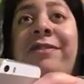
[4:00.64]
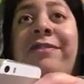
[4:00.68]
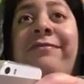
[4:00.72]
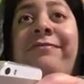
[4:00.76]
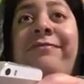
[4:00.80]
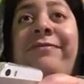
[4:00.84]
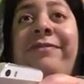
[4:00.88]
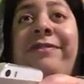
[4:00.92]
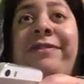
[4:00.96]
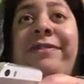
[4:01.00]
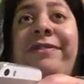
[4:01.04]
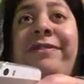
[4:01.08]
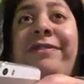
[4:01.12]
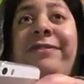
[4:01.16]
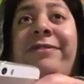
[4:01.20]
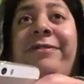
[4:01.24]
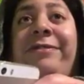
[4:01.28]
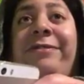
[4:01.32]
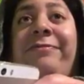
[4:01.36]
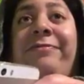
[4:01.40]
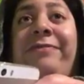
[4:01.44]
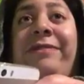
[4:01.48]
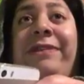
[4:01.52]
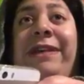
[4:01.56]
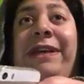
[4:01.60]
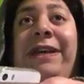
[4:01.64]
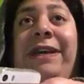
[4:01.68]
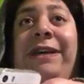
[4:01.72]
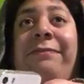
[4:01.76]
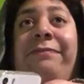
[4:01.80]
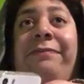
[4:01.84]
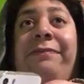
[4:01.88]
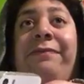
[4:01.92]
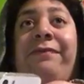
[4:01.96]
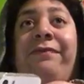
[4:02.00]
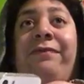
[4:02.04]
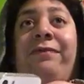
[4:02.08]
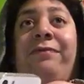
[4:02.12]
my best to be
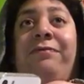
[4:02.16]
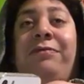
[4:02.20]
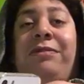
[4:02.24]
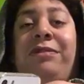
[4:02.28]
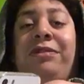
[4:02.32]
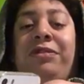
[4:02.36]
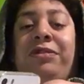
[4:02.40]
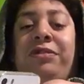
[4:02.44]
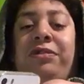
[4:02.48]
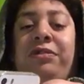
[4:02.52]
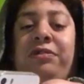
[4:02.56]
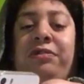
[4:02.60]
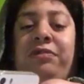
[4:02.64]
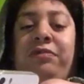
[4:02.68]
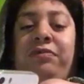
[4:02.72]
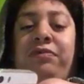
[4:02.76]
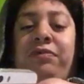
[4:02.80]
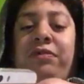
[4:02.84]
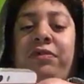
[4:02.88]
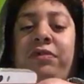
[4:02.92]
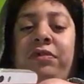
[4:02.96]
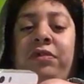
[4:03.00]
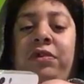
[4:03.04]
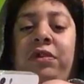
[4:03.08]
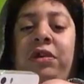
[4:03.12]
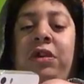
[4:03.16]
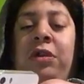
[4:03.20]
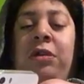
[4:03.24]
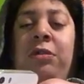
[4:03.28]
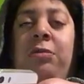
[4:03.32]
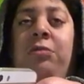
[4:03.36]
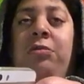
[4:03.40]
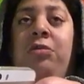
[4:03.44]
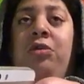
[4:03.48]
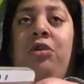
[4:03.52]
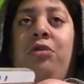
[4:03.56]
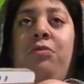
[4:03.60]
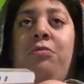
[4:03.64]
happy for myself.
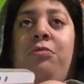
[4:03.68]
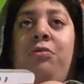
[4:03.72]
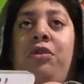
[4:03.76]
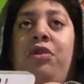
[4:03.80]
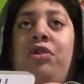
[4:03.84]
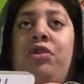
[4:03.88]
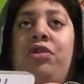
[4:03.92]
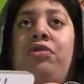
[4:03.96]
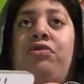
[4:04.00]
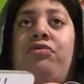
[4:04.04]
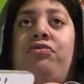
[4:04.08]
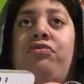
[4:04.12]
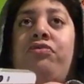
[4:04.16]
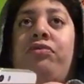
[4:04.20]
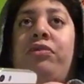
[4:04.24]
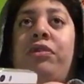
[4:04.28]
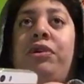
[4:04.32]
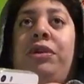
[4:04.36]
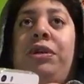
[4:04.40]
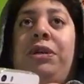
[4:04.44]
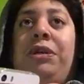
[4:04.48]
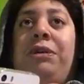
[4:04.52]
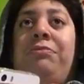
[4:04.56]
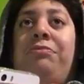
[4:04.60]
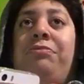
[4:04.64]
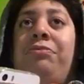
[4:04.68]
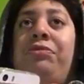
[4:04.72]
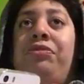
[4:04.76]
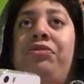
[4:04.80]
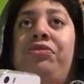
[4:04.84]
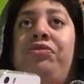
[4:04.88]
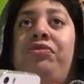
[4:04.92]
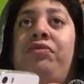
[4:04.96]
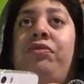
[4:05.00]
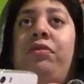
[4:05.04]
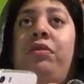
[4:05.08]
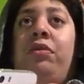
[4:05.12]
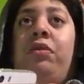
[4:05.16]
No matter what I'm
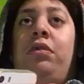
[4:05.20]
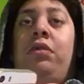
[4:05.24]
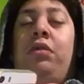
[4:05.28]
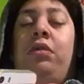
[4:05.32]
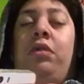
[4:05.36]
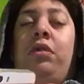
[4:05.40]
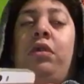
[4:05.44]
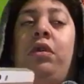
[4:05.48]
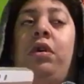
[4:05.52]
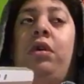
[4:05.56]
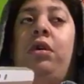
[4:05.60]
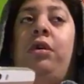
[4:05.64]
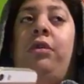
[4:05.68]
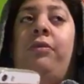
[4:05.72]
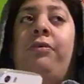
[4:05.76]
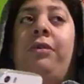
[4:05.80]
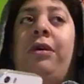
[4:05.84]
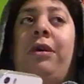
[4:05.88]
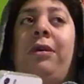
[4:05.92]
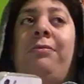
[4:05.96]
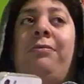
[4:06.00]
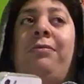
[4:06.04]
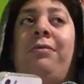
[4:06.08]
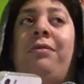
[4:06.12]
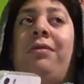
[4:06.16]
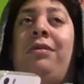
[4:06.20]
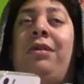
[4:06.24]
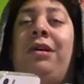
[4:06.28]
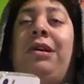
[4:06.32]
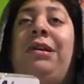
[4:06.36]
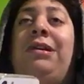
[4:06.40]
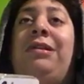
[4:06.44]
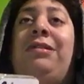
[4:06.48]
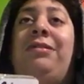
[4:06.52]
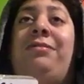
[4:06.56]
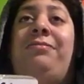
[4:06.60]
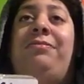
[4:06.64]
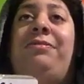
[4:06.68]
doing in life, I'm
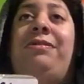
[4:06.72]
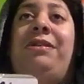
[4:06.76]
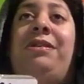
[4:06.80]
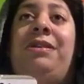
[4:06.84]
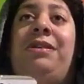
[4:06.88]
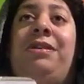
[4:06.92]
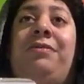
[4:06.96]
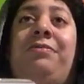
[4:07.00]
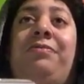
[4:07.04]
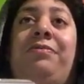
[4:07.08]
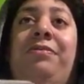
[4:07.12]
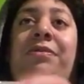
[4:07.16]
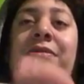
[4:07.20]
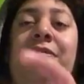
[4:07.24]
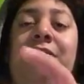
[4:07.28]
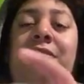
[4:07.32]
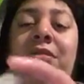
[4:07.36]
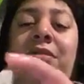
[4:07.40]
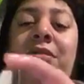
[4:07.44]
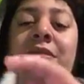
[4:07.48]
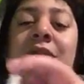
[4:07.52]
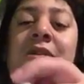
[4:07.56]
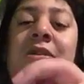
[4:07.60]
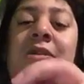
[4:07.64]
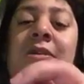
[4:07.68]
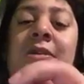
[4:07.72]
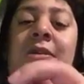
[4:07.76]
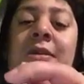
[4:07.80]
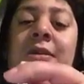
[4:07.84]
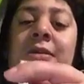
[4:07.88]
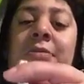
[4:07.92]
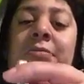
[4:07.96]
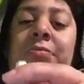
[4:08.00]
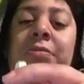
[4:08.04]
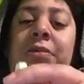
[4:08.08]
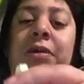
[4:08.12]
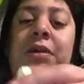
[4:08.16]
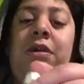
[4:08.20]
trying to be happy.
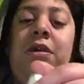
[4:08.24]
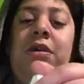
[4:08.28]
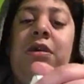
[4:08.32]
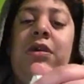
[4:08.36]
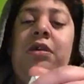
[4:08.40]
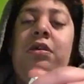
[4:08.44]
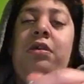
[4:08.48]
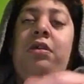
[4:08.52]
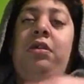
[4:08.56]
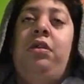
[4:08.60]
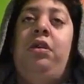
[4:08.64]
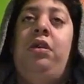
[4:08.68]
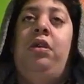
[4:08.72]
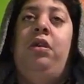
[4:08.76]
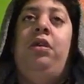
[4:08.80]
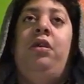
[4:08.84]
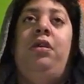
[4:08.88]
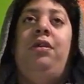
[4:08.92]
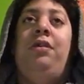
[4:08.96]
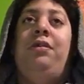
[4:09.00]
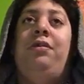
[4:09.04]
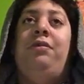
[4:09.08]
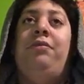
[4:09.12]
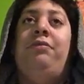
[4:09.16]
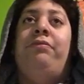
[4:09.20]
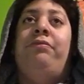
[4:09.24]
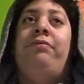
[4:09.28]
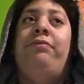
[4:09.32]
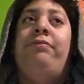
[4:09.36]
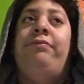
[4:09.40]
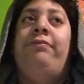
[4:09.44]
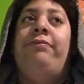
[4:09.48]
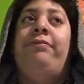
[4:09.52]
But in